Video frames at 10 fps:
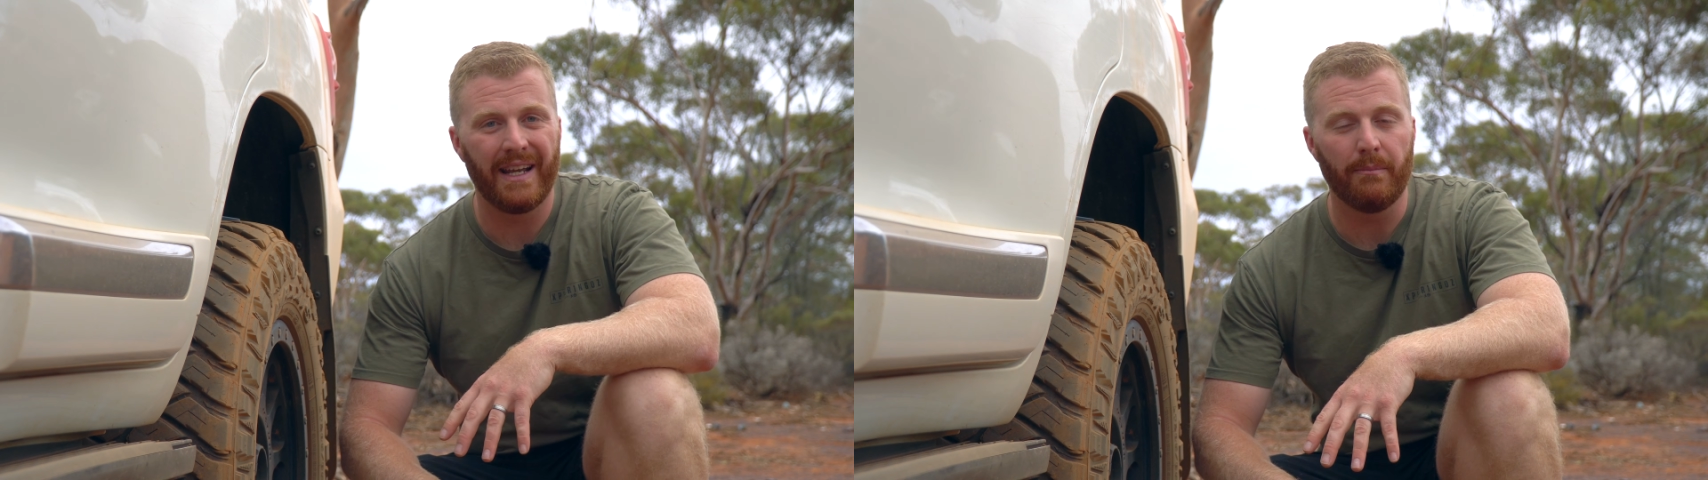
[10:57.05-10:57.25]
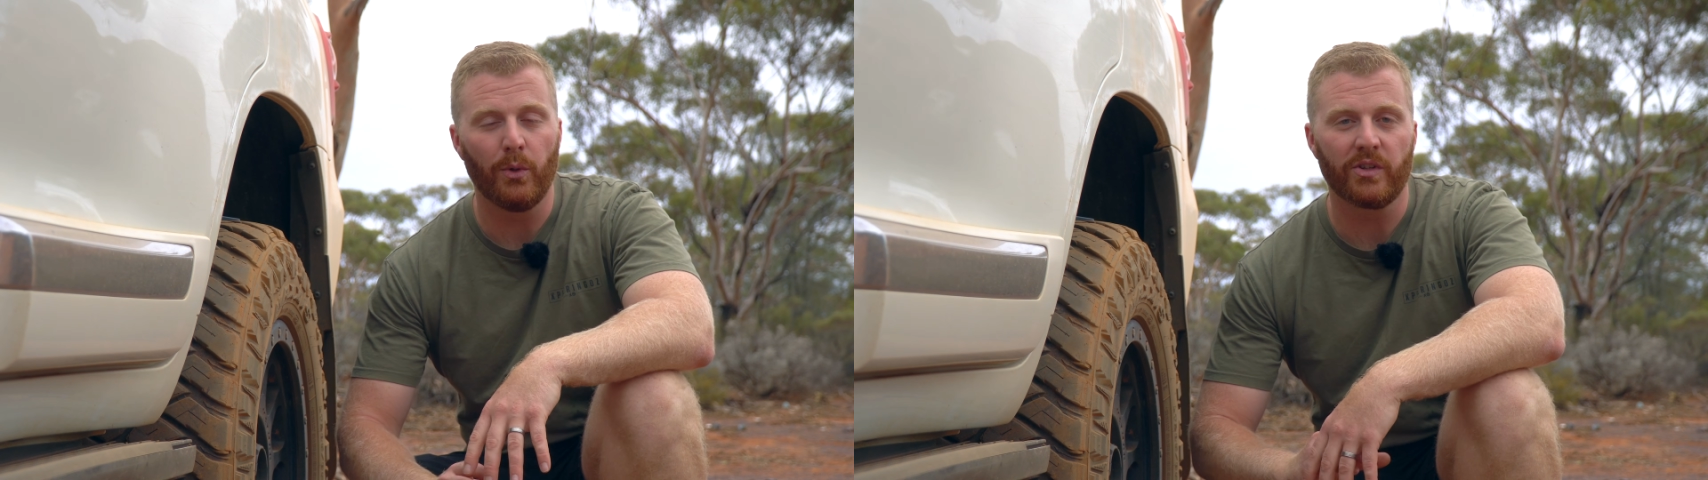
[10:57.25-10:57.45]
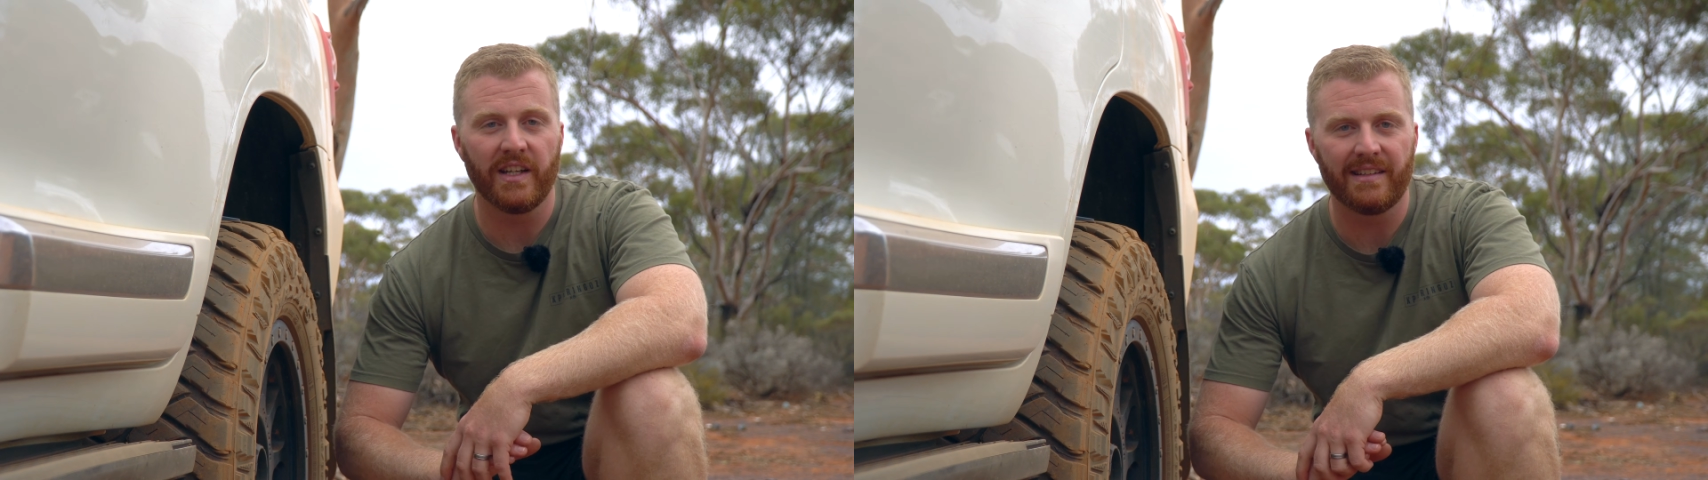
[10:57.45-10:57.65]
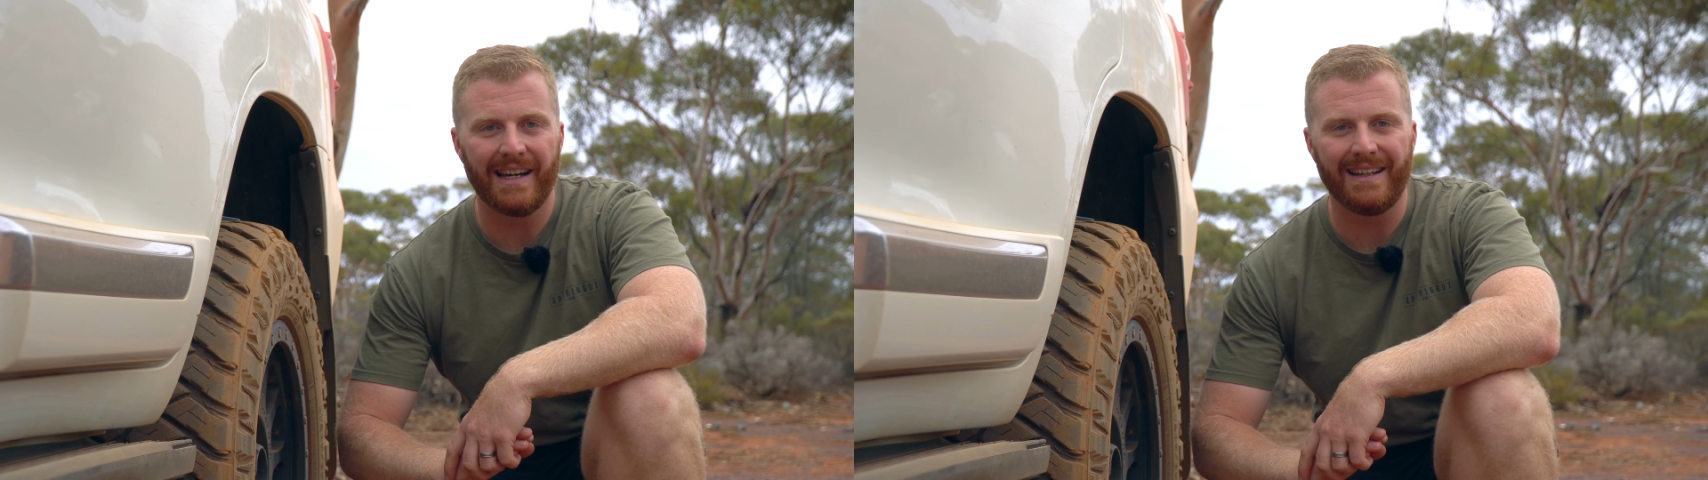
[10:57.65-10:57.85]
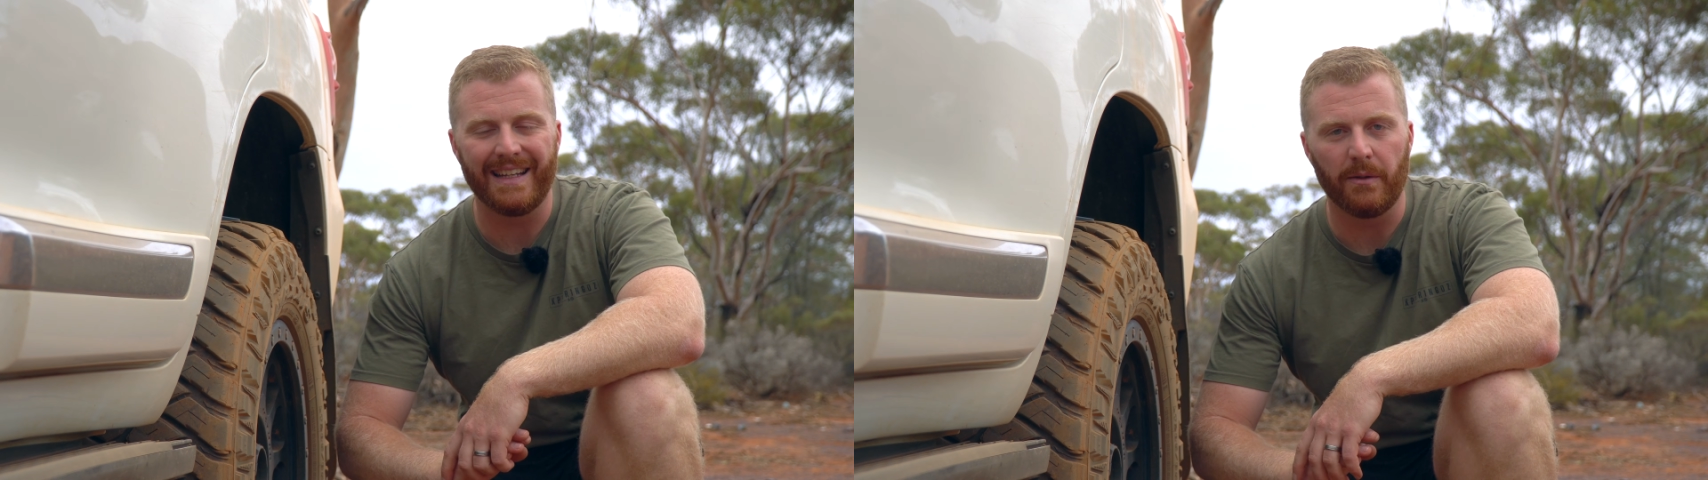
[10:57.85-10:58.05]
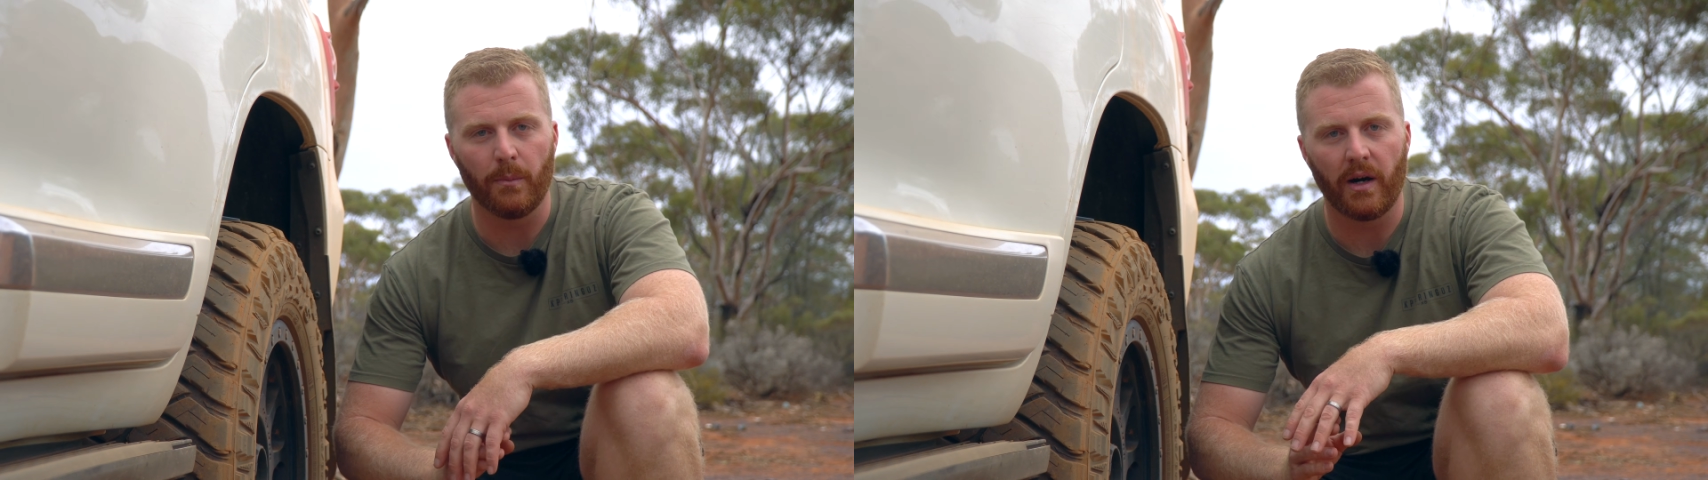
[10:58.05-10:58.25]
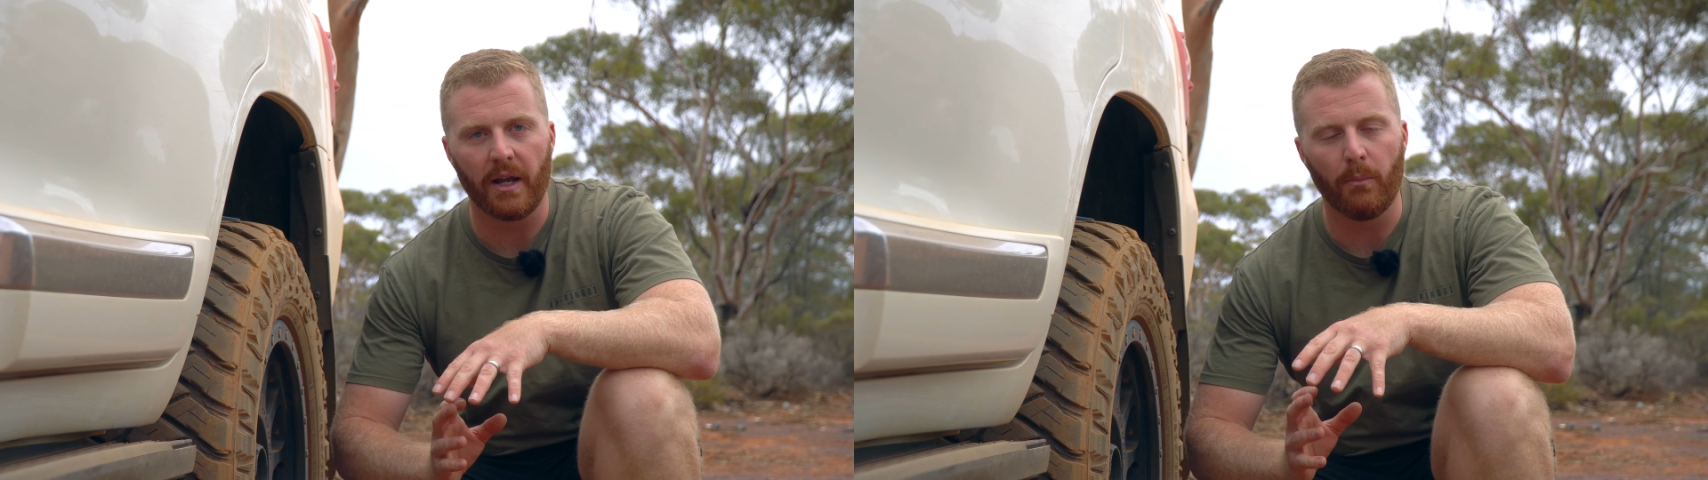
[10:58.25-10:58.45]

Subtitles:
in more detail in my